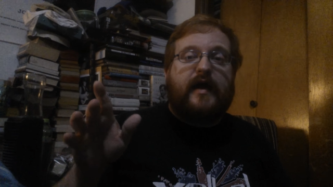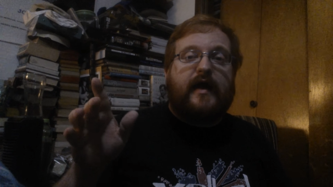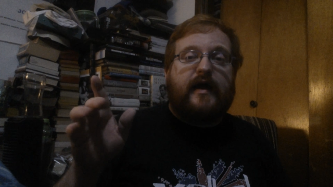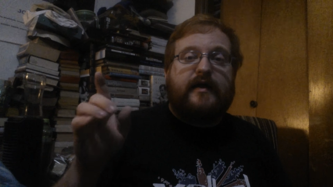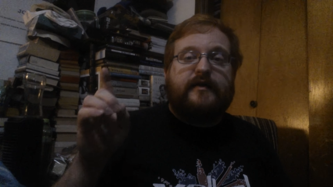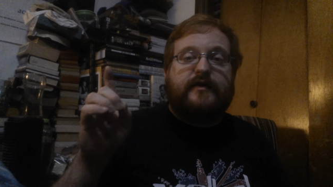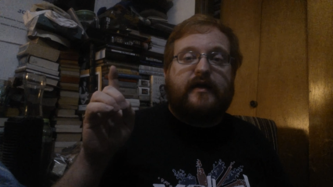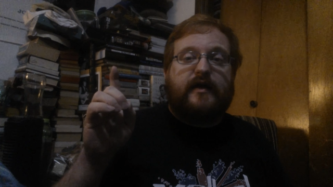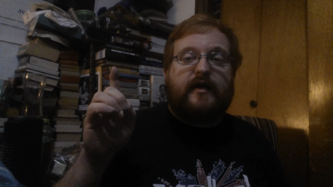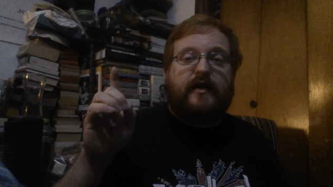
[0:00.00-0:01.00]
And
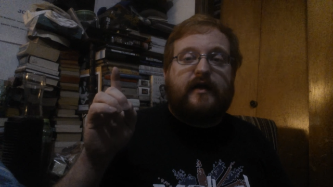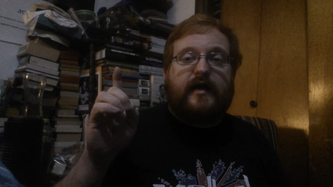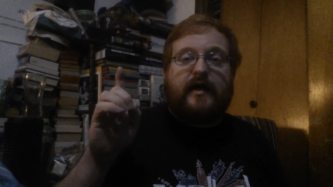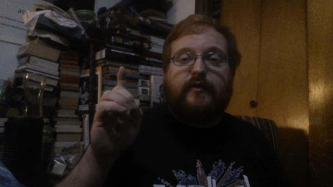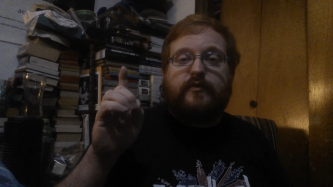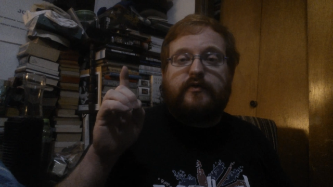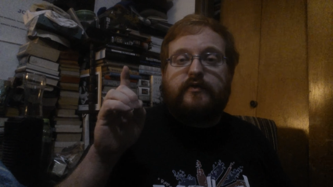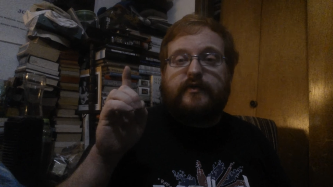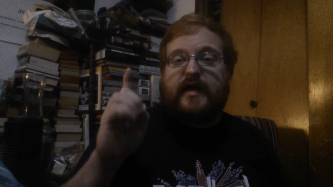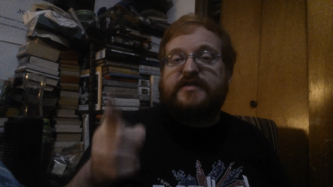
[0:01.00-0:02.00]
I
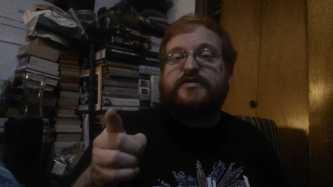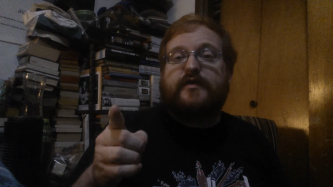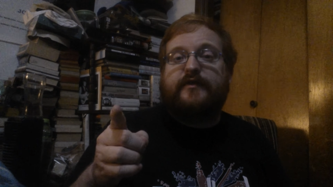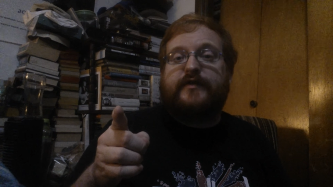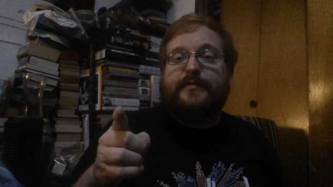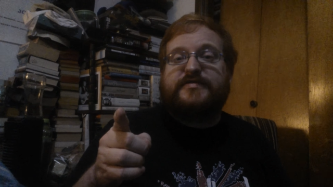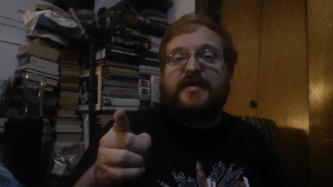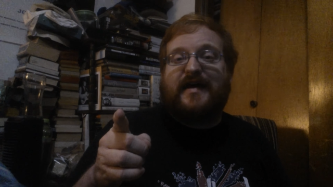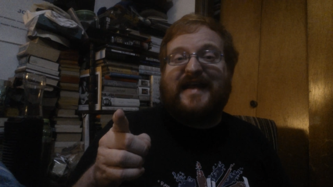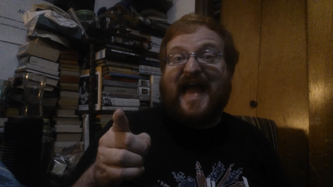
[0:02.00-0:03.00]
will catch you on the flip
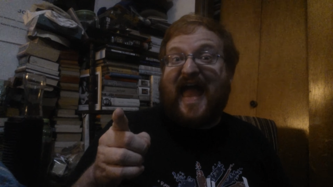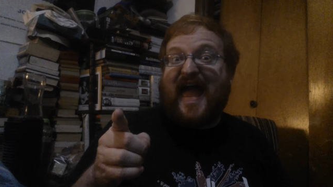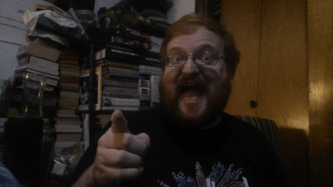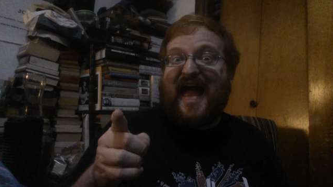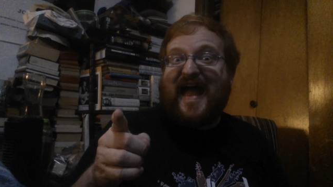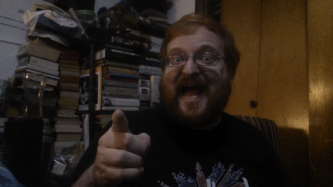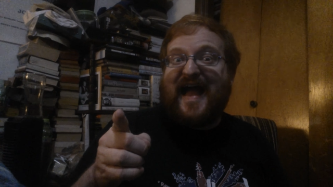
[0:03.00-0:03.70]
side.